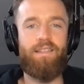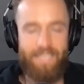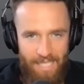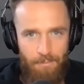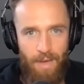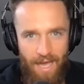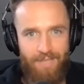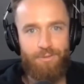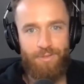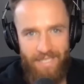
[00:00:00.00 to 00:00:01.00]
Let's get
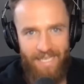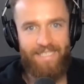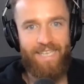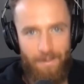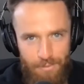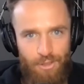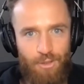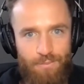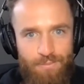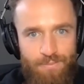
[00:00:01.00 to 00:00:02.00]
back to today's
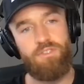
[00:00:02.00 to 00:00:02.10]
episode.